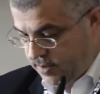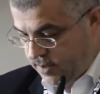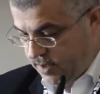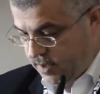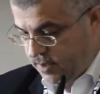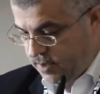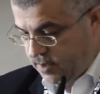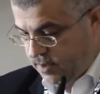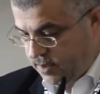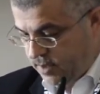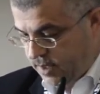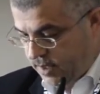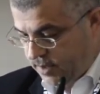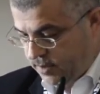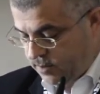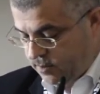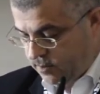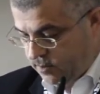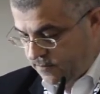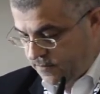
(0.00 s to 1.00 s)
in light
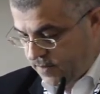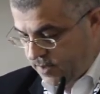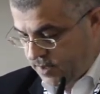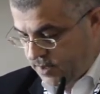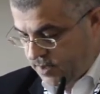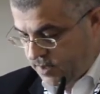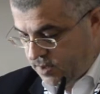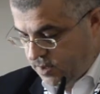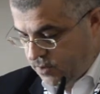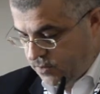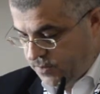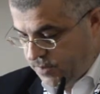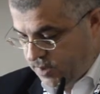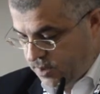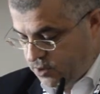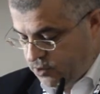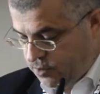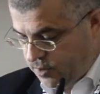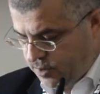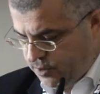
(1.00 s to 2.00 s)
of his new
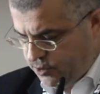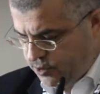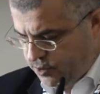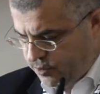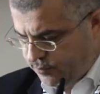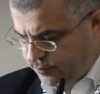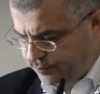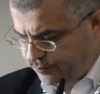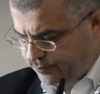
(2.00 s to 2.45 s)
situation.